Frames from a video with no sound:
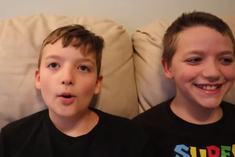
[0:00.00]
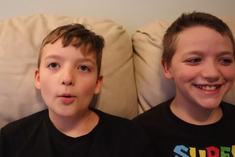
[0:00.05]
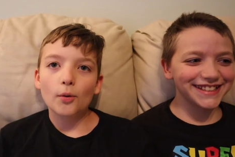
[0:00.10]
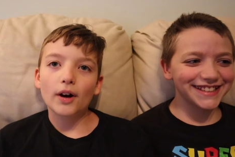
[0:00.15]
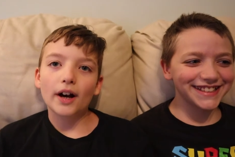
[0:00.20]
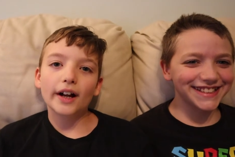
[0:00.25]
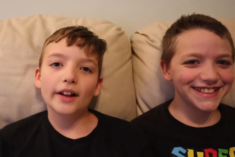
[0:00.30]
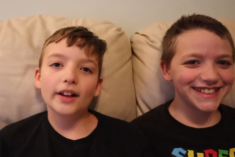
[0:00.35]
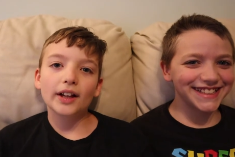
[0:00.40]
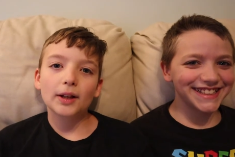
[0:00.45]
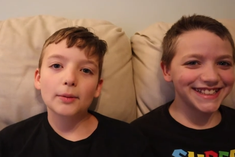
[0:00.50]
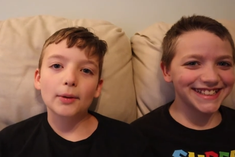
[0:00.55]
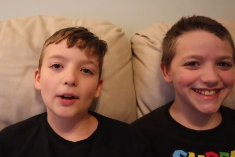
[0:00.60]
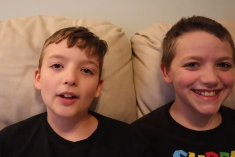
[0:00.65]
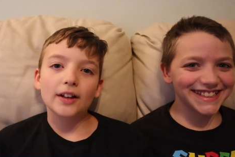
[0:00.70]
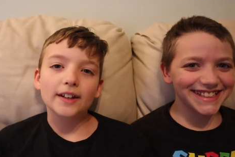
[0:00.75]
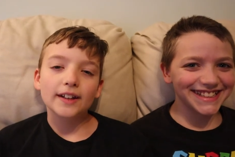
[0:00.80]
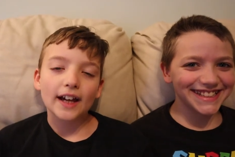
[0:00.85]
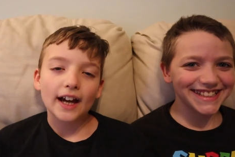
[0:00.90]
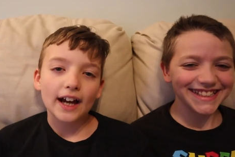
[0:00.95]
Speaker 1: What I like
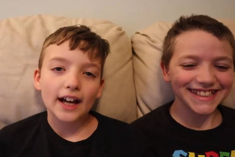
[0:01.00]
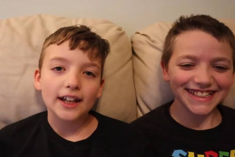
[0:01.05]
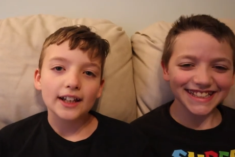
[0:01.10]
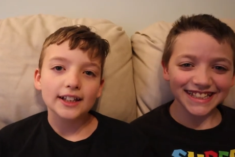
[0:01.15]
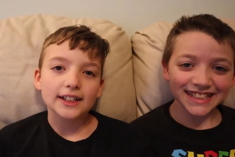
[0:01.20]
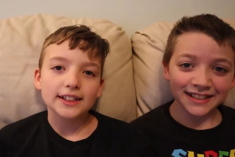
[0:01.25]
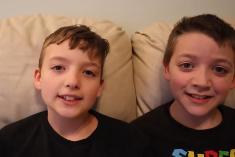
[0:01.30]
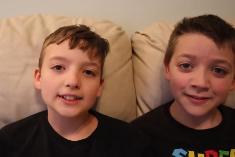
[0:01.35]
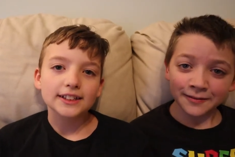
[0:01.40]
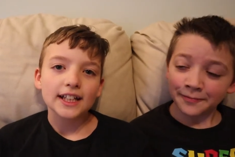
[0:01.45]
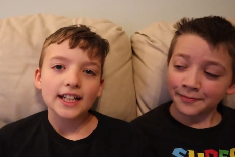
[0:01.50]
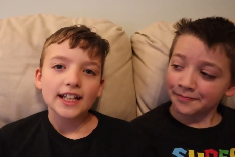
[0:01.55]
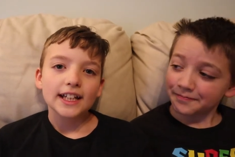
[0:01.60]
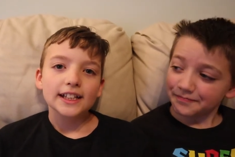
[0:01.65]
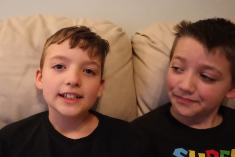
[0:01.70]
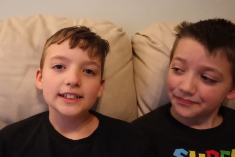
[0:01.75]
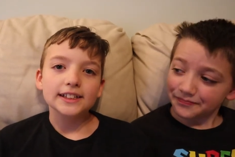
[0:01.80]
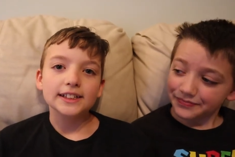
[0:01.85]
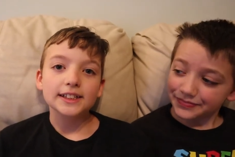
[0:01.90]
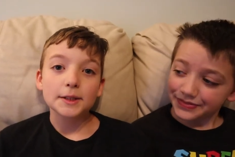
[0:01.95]
about Dad is
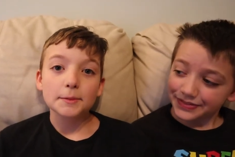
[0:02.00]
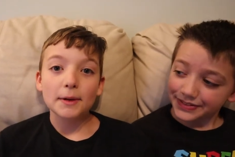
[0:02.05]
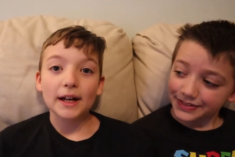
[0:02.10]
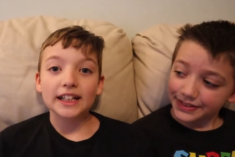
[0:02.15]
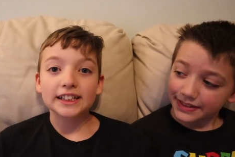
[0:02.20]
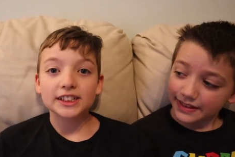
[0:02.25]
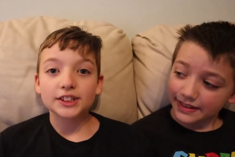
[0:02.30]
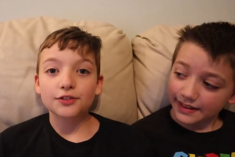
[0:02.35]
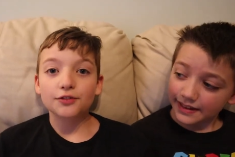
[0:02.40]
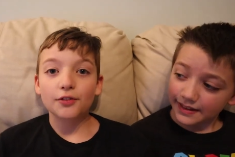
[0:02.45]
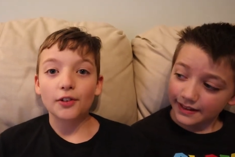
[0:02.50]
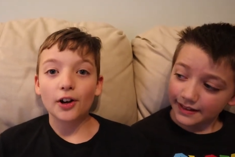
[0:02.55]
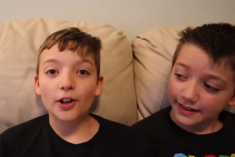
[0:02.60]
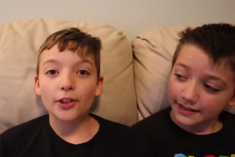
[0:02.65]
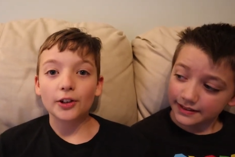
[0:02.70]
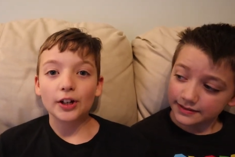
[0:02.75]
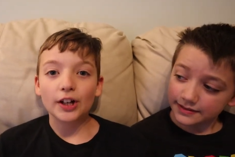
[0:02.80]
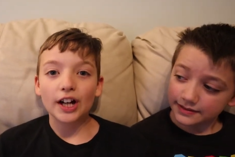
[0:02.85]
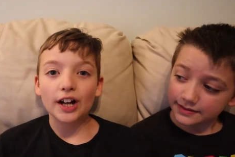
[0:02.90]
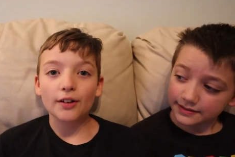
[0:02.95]
he's the best
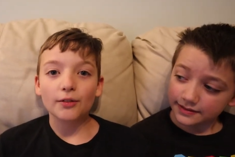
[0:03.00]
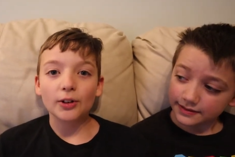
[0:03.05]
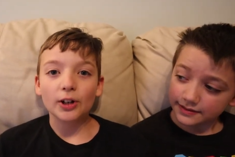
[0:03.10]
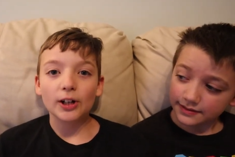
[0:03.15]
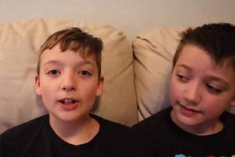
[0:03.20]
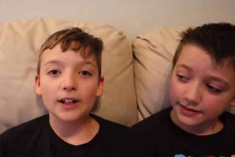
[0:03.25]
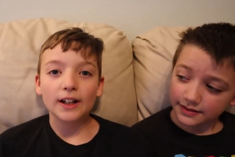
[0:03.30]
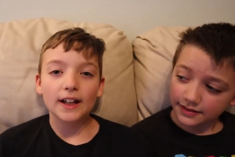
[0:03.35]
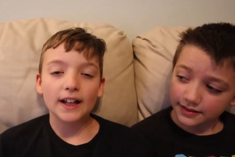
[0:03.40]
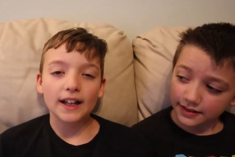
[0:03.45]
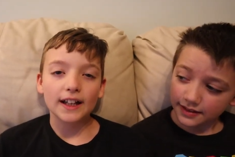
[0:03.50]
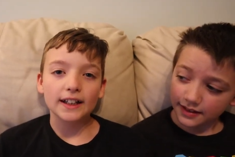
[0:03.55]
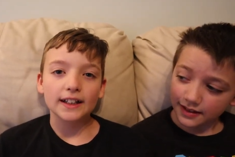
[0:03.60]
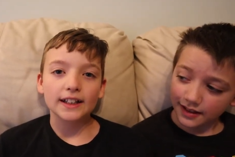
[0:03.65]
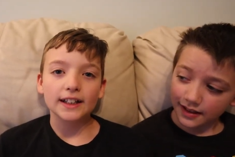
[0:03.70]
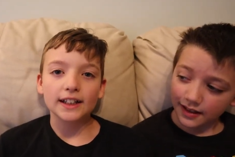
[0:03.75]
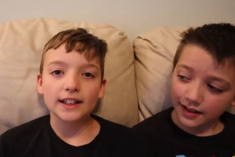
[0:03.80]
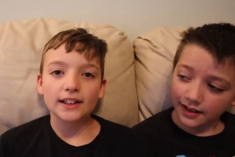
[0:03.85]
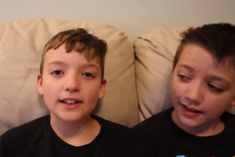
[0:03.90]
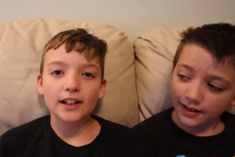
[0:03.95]
father ever,
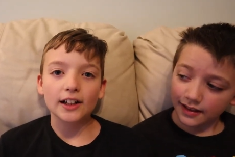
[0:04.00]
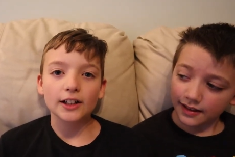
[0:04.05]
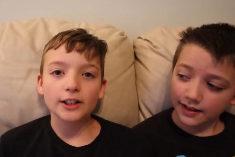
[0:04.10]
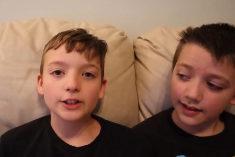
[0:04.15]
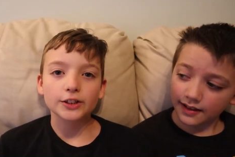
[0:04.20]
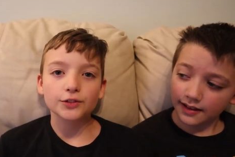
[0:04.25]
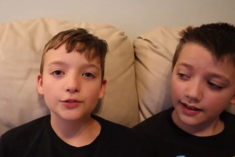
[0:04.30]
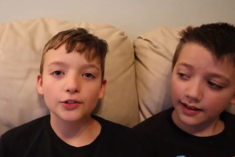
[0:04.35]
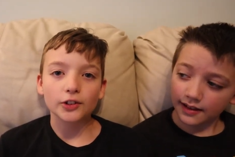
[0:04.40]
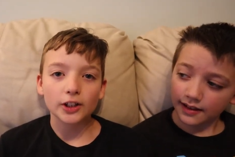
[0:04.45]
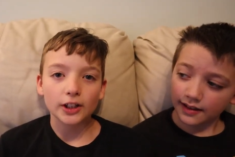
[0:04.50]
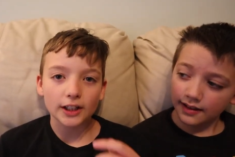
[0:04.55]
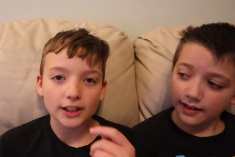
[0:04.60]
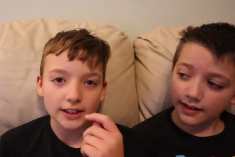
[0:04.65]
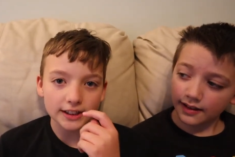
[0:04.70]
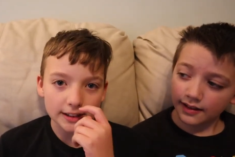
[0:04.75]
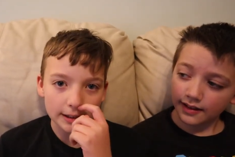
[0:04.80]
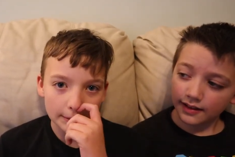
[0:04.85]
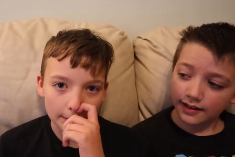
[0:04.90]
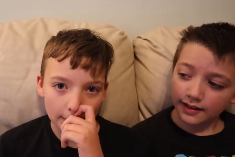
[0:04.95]
and he cares for
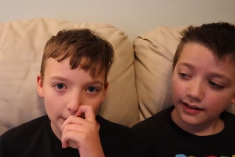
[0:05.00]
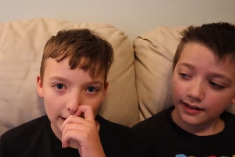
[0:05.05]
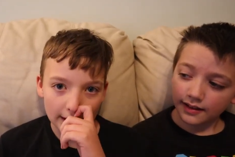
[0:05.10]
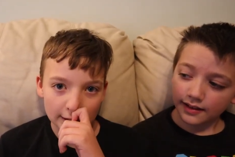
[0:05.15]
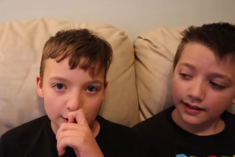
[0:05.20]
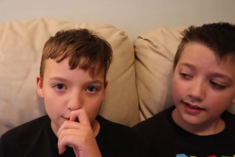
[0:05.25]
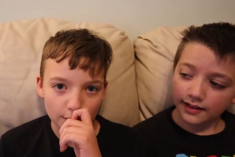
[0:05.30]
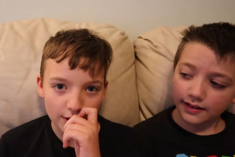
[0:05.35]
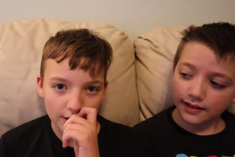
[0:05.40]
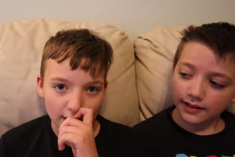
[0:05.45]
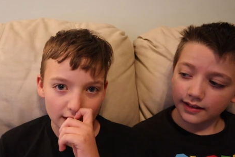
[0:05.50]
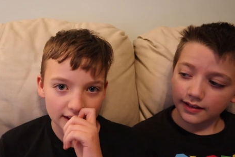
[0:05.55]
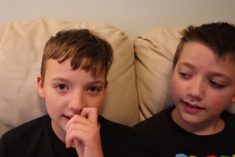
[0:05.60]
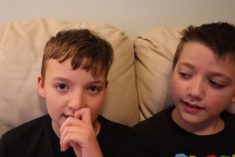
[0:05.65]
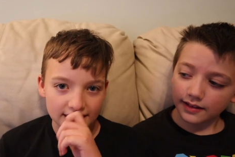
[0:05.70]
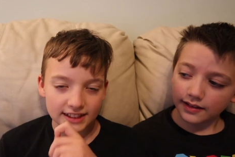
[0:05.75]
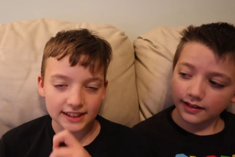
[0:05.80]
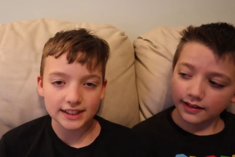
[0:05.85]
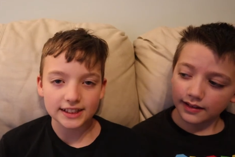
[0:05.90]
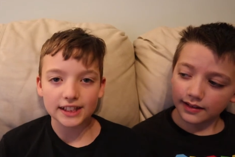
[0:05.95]
us and plays with
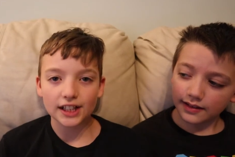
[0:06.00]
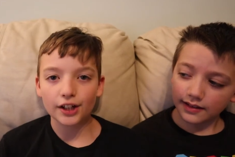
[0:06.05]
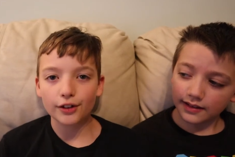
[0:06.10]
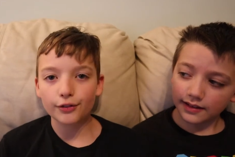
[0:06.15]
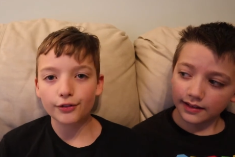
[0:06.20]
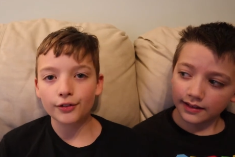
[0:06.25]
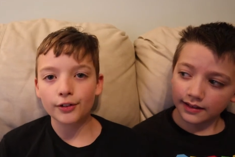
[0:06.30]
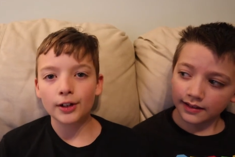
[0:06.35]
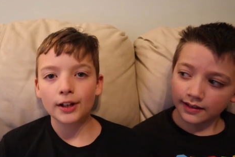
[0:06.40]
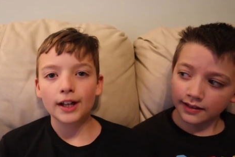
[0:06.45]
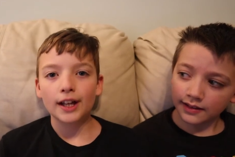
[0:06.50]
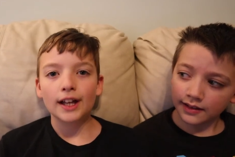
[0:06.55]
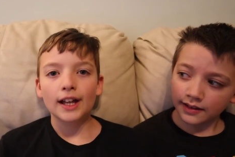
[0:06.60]
us and stuff.